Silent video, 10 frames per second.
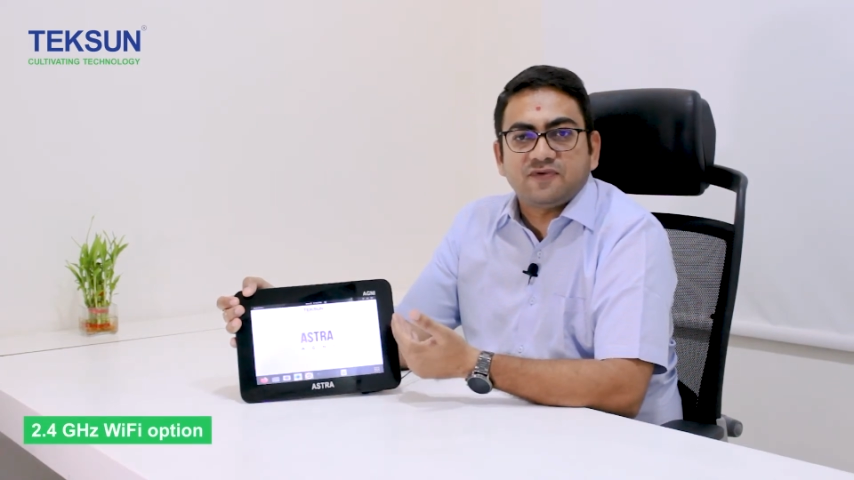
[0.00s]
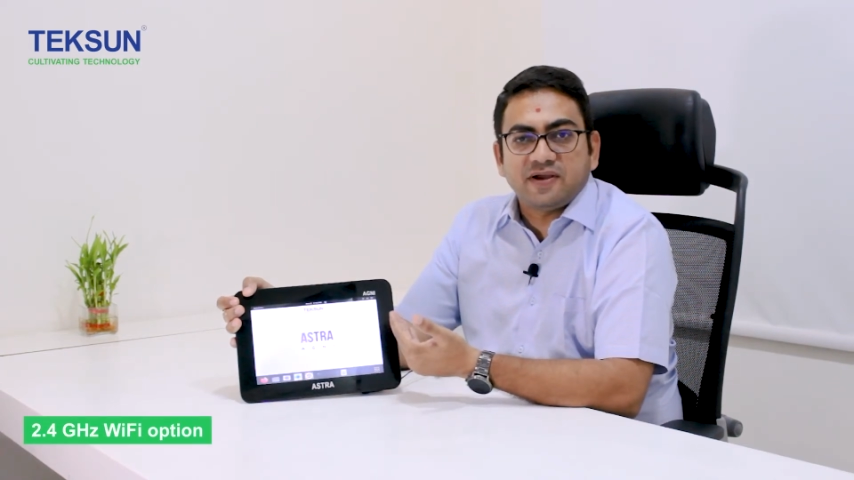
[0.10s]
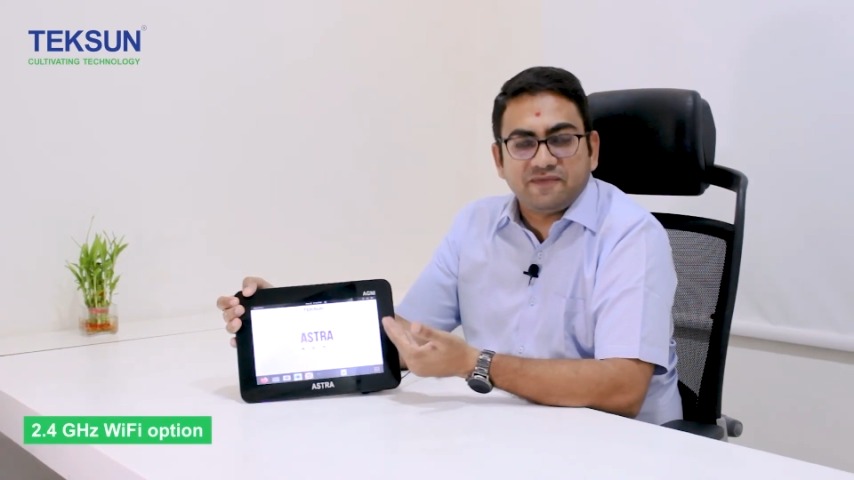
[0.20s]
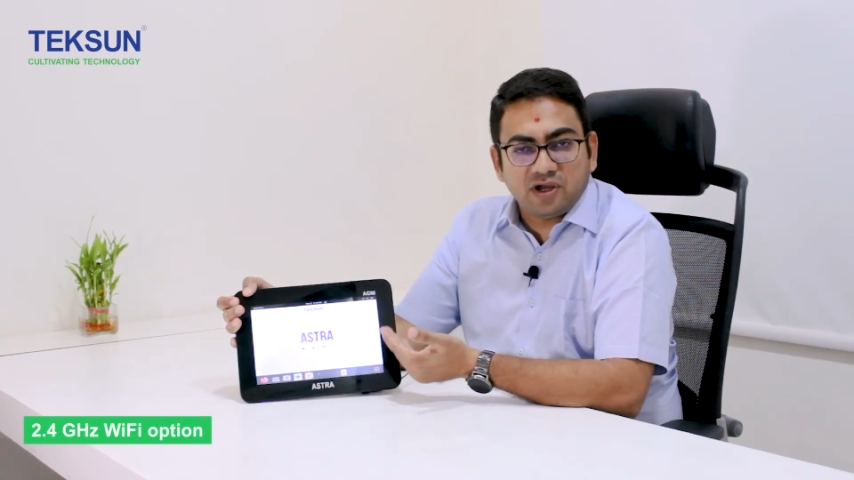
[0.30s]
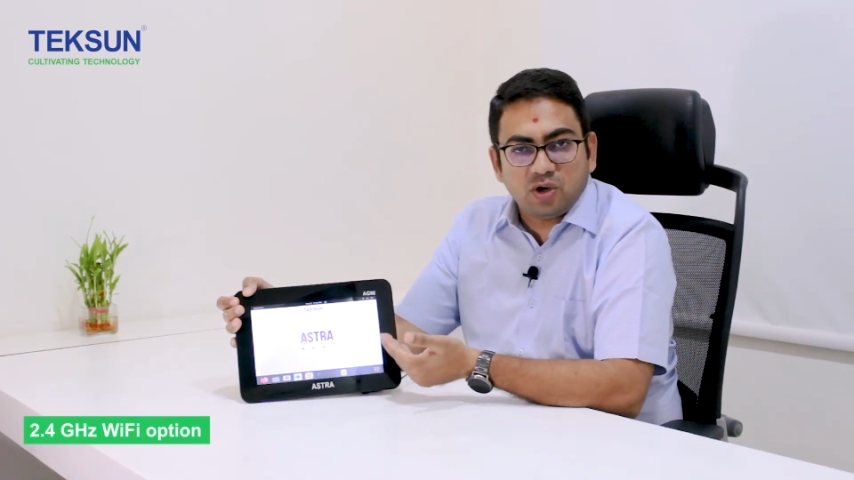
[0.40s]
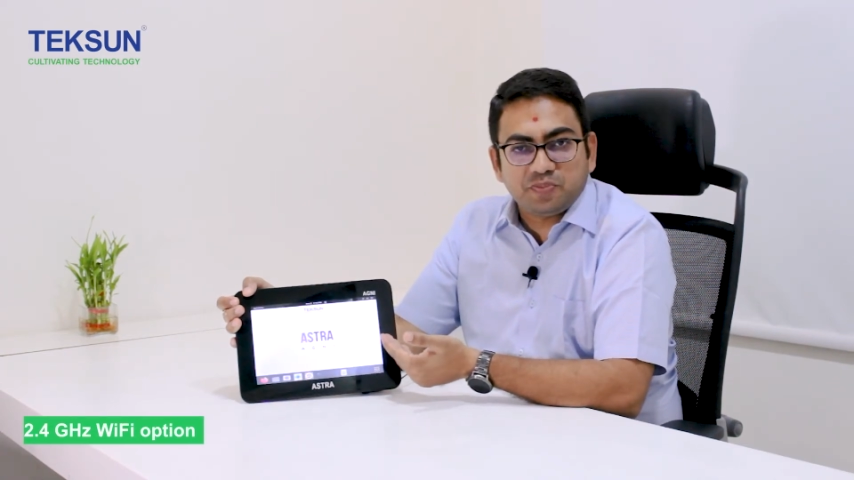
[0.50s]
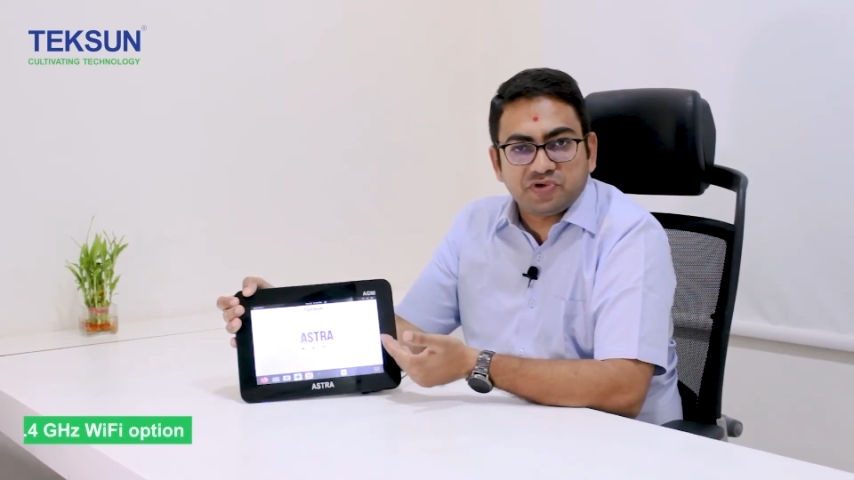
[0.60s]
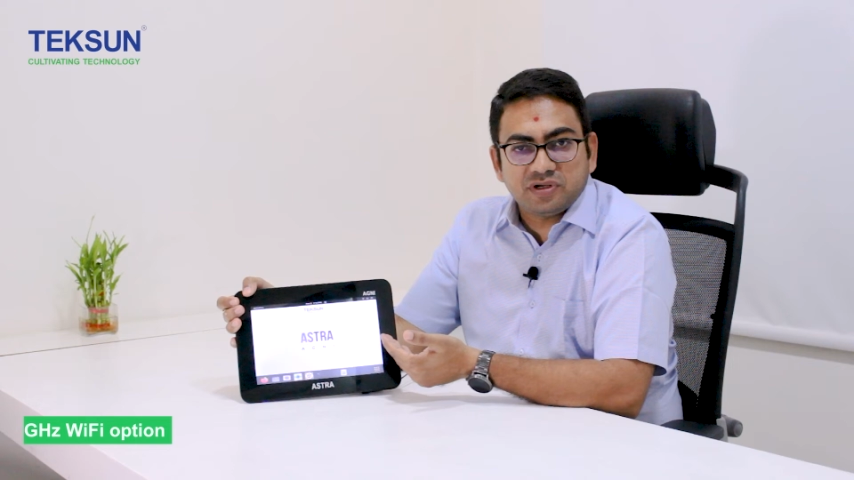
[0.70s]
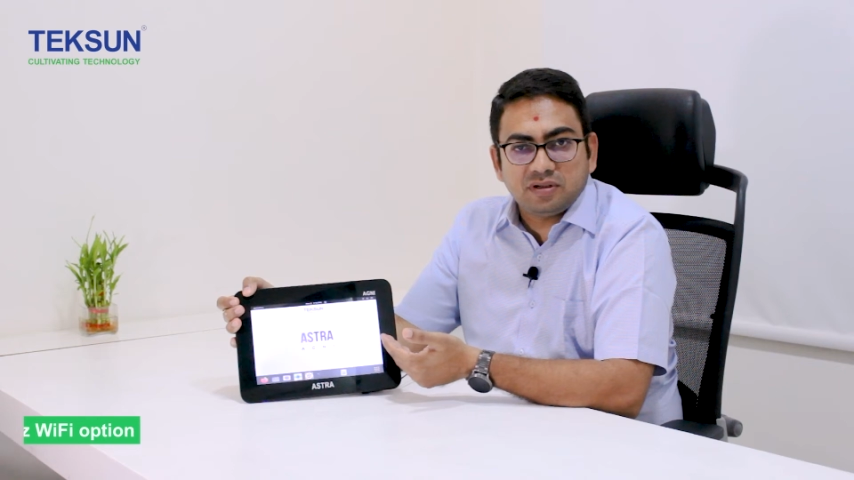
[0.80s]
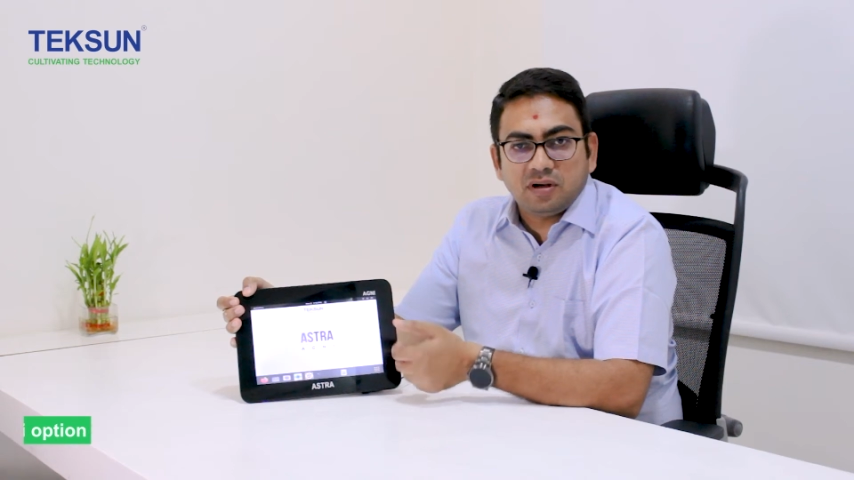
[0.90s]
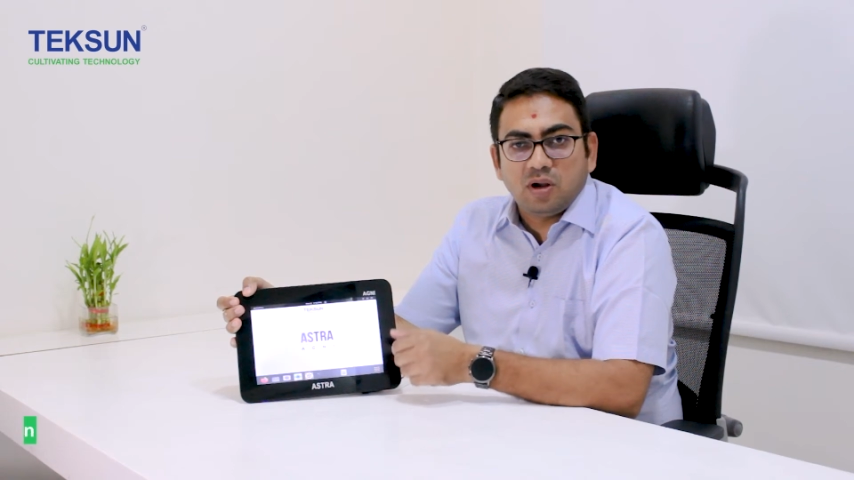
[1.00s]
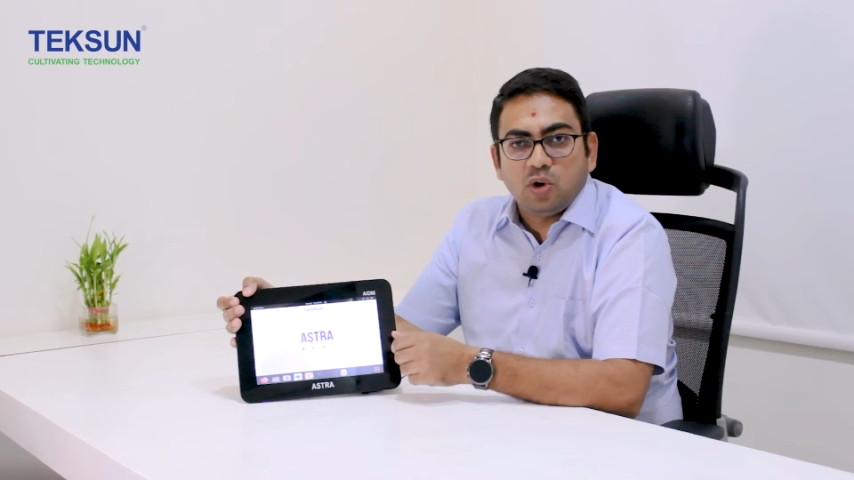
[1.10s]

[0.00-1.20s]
Wi-Fi option,